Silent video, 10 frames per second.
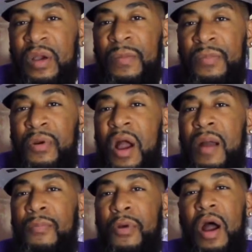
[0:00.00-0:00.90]

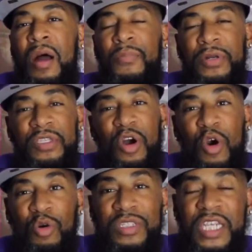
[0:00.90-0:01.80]
Bron put the
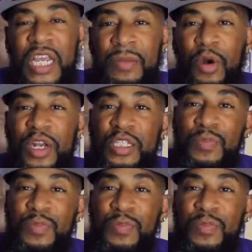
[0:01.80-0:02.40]
whole team on his